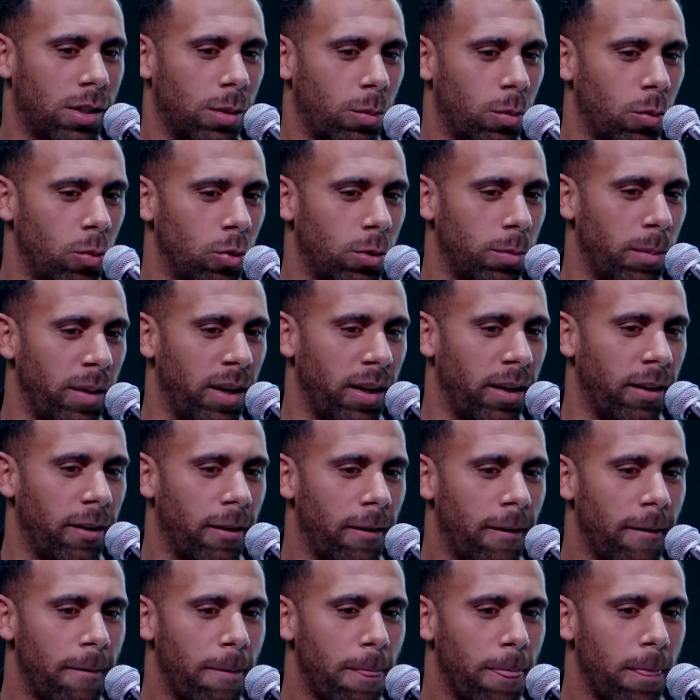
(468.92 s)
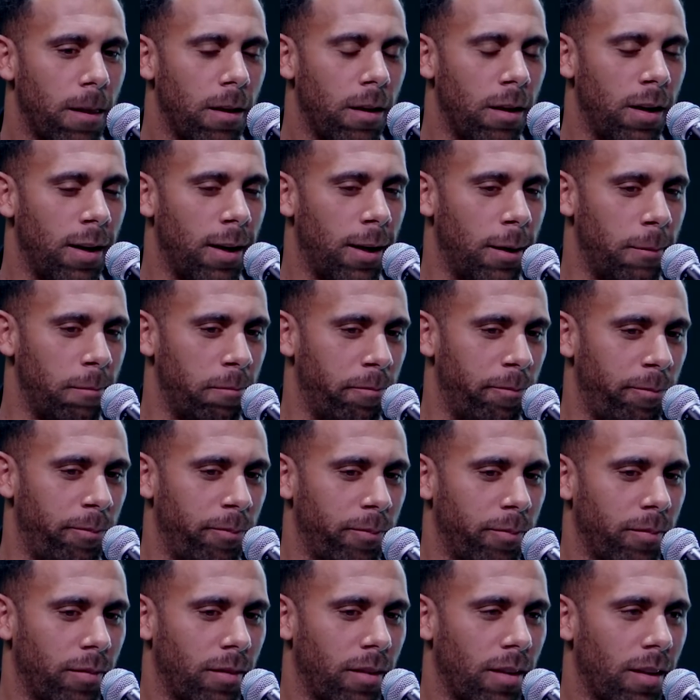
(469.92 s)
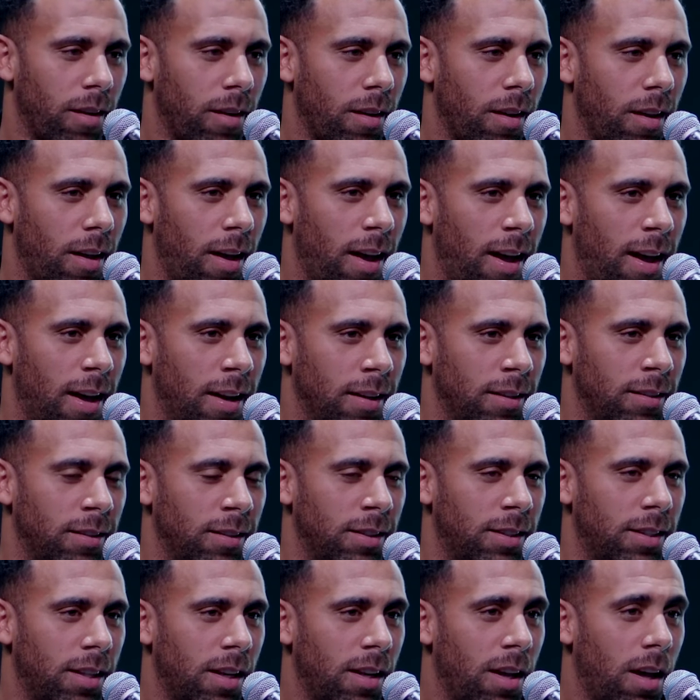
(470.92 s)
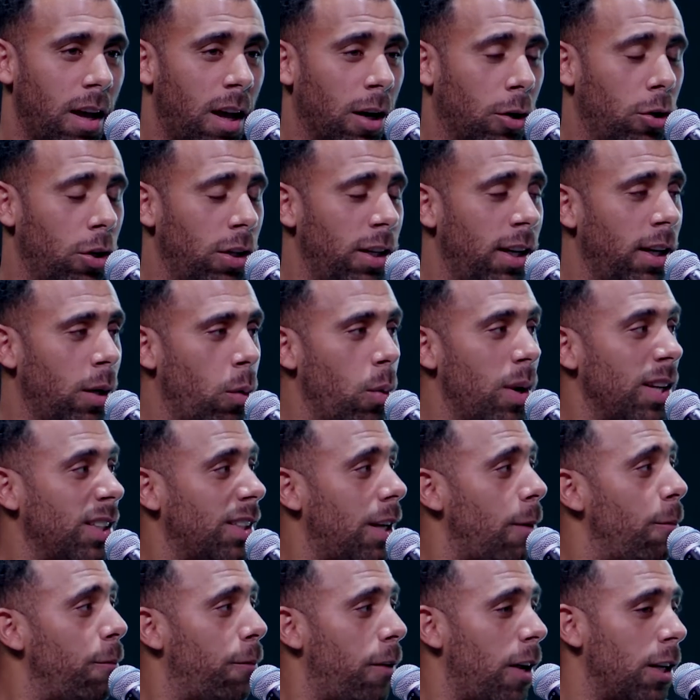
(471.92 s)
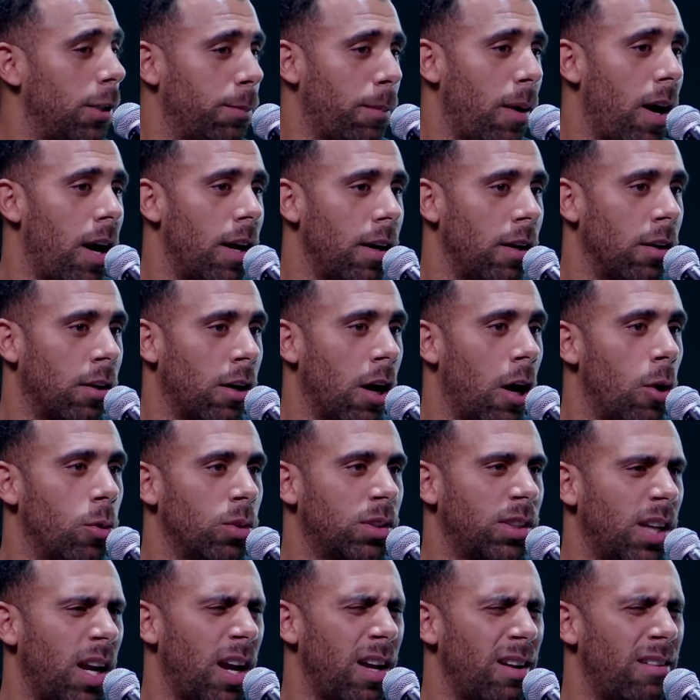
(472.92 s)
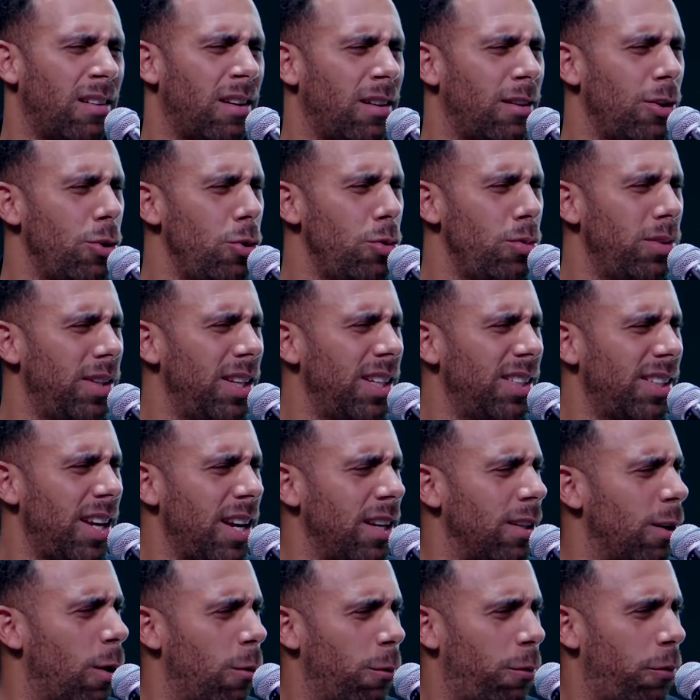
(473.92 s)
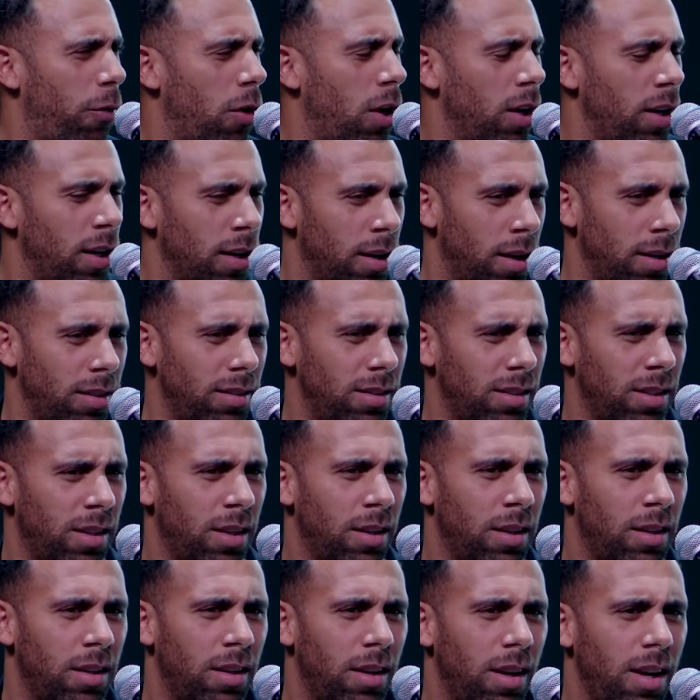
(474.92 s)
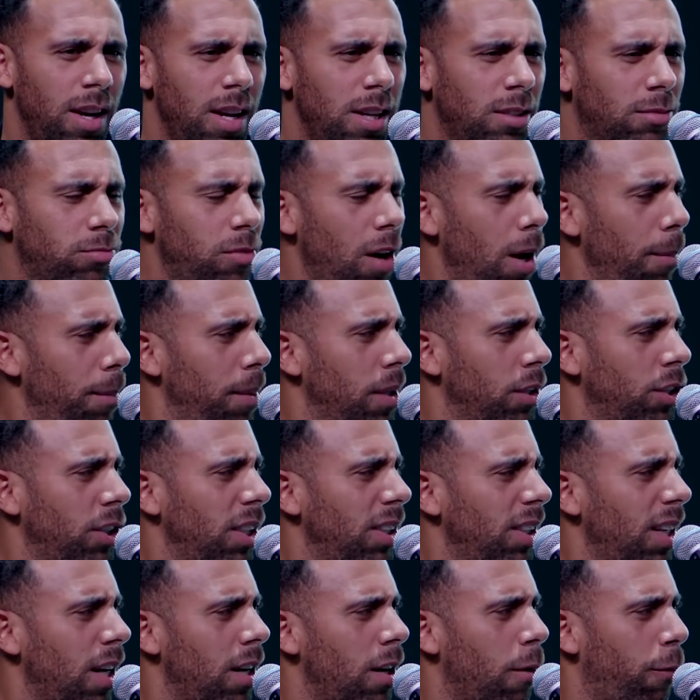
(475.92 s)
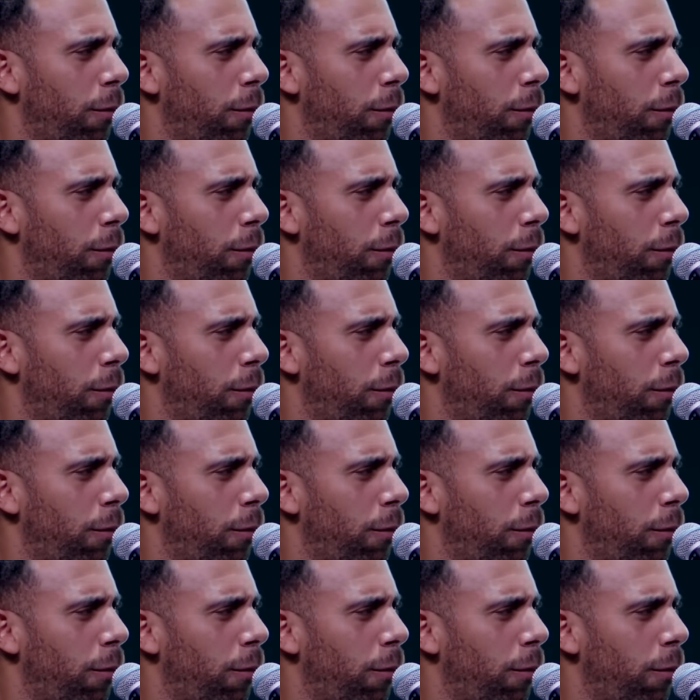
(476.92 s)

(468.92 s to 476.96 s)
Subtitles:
towards me. And I could hear the West Ham fans behind the goal saying, oh, this ain't no Ferdinand. He's rubbish. This ain't a